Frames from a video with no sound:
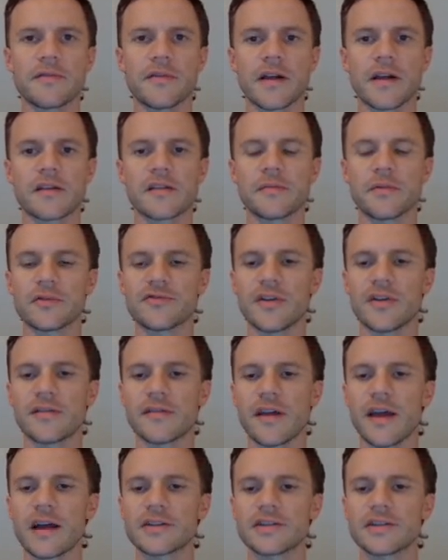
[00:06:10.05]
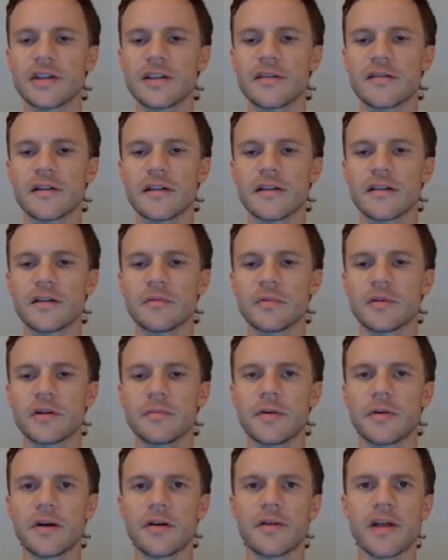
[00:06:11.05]
flexible transactions and a little bit
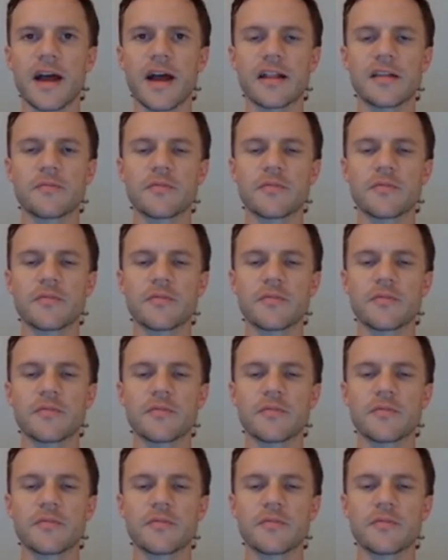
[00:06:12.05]
about HATS